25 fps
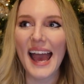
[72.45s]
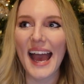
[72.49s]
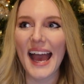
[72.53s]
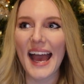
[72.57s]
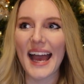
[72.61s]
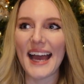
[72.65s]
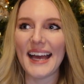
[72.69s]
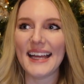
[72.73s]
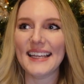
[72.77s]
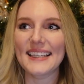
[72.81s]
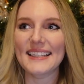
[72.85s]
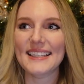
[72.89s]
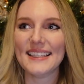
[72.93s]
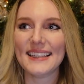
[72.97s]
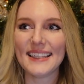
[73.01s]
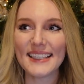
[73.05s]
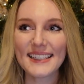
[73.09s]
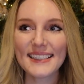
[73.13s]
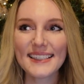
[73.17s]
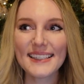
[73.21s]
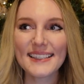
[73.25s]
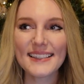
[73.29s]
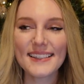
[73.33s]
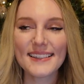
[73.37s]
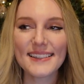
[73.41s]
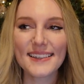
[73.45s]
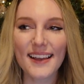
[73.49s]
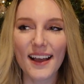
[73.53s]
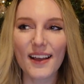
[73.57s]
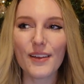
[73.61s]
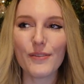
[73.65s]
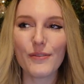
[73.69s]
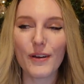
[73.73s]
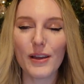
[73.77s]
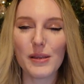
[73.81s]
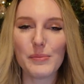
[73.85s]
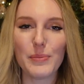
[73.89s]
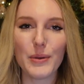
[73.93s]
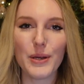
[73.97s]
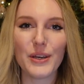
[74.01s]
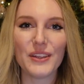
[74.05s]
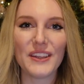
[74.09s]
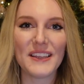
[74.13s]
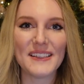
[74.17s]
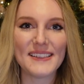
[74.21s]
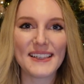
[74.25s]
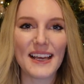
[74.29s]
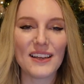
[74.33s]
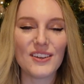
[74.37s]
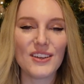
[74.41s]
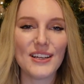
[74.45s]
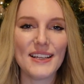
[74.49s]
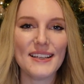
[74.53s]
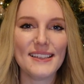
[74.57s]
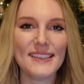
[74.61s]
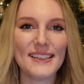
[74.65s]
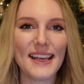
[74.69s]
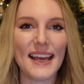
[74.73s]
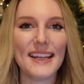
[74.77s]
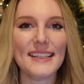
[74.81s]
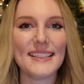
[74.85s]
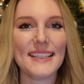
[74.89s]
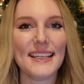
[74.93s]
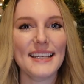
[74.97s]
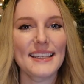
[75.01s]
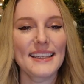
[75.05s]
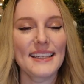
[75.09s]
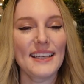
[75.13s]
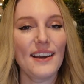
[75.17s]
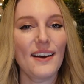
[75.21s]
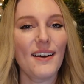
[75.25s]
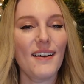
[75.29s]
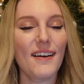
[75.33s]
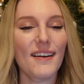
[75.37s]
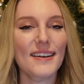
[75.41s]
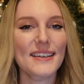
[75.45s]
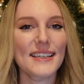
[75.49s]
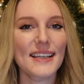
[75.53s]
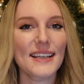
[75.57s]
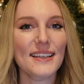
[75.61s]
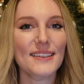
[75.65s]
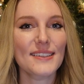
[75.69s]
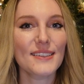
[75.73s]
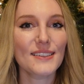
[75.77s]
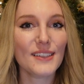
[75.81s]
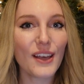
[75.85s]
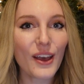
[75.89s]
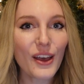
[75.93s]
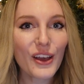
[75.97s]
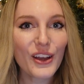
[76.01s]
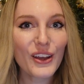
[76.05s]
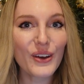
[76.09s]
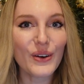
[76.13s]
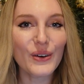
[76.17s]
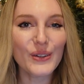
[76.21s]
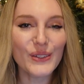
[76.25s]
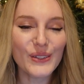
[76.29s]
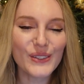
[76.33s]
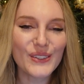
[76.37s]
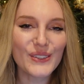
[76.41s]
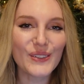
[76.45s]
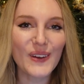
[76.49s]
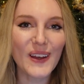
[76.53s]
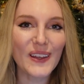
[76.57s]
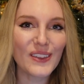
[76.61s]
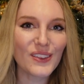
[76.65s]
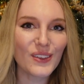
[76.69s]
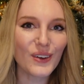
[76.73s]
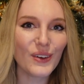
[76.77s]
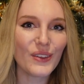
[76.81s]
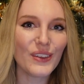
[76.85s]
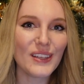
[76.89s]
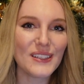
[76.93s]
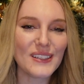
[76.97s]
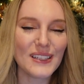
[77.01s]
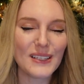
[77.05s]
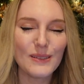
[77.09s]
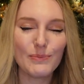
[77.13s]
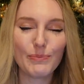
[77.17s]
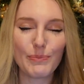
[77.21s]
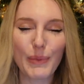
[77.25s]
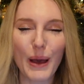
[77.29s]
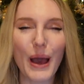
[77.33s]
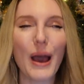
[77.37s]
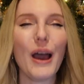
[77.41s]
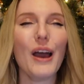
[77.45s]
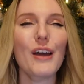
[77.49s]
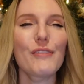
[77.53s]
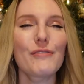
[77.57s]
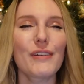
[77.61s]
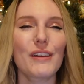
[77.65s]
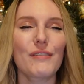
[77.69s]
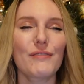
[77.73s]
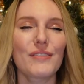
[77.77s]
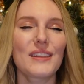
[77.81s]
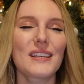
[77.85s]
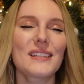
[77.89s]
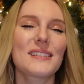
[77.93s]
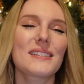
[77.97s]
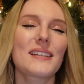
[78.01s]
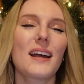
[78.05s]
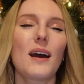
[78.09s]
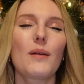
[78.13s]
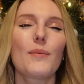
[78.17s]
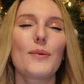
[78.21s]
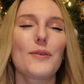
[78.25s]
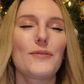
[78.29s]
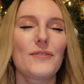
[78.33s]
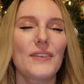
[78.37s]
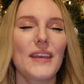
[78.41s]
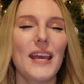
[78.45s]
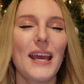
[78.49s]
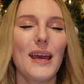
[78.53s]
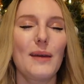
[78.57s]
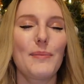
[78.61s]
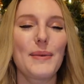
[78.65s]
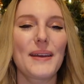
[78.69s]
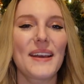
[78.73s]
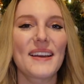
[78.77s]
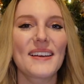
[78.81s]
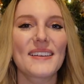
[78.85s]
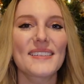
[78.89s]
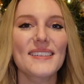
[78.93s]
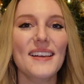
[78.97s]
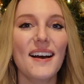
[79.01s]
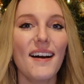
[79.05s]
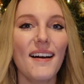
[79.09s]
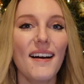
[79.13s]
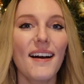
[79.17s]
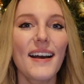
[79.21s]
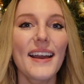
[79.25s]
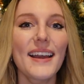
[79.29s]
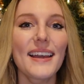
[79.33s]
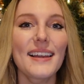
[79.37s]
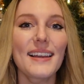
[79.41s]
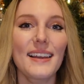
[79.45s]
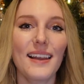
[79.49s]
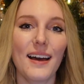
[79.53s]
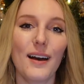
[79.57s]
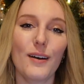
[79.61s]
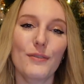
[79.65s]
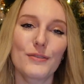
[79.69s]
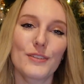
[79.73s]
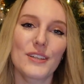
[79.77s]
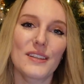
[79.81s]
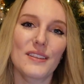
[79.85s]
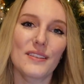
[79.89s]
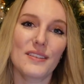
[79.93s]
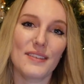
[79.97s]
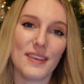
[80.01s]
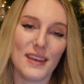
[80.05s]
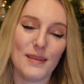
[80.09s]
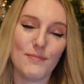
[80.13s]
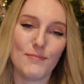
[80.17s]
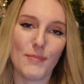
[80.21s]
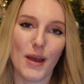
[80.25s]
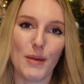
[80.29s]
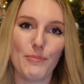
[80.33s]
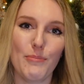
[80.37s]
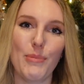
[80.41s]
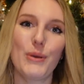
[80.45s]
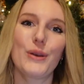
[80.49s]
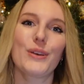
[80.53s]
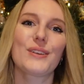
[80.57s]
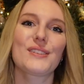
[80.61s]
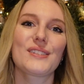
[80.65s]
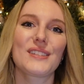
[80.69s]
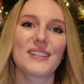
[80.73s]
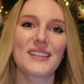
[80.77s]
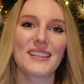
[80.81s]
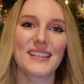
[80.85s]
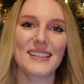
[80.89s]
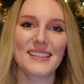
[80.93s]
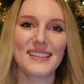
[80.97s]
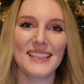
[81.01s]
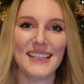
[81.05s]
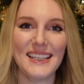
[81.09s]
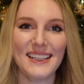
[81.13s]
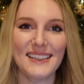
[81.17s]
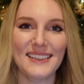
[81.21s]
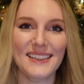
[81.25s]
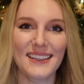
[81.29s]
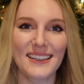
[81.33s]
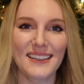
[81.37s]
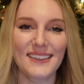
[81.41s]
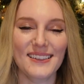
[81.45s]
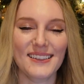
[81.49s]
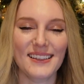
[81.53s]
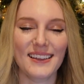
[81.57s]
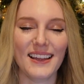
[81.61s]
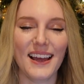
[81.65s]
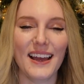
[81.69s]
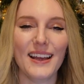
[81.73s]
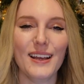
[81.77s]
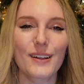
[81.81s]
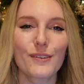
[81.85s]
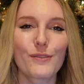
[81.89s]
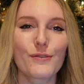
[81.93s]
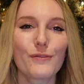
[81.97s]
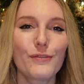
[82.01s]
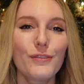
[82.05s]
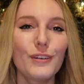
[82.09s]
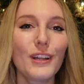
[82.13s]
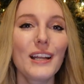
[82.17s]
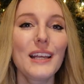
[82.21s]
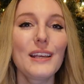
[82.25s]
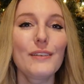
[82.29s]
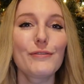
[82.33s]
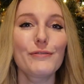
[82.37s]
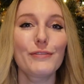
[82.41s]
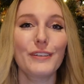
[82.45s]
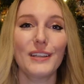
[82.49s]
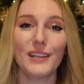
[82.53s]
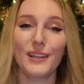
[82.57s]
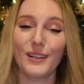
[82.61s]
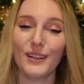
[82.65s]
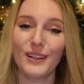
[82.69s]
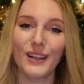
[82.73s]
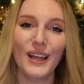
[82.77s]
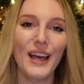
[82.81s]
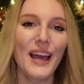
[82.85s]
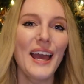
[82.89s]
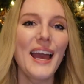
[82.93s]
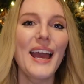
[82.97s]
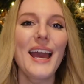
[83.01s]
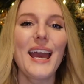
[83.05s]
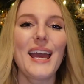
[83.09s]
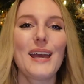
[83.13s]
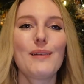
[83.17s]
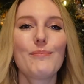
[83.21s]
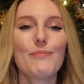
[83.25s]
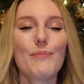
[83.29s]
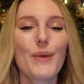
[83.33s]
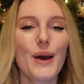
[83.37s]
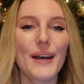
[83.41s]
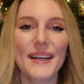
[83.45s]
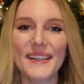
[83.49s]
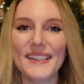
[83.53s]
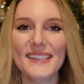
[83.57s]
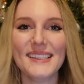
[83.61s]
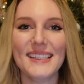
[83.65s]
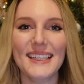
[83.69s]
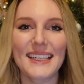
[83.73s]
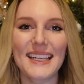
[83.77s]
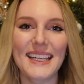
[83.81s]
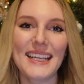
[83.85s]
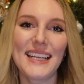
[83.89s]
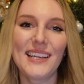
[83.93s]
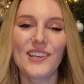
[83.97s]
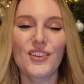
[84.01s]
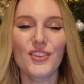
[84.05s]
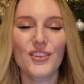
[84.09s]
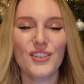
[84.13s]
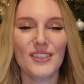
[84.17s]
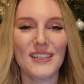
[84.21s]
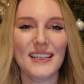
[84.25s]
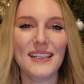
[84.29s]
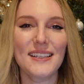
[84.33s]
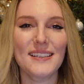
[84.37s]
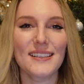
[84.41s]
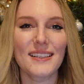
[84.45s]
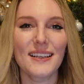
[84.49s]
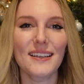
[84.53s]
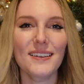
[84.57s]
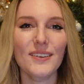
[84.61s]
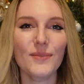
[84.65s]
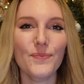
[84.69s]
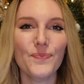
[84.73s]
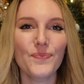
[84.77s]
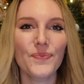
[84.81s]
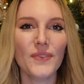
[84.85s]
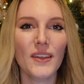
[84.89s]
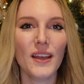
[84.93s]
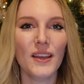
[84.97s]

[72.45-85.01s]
And this is a sci-fi book that's actually set in the Arctic Circle, so I thought this is perfect for this time of year because I love to theme my books to the season so that I can fully feel immersed in each season.